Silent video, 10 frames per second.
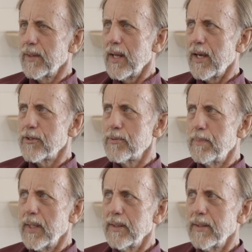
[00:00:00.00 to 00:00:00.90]
has
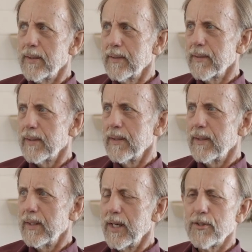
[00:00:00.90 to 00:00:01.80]
been
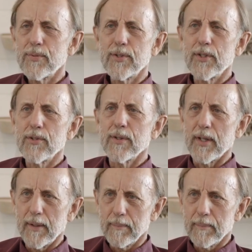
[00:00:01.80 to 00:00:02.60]
an interesting journey.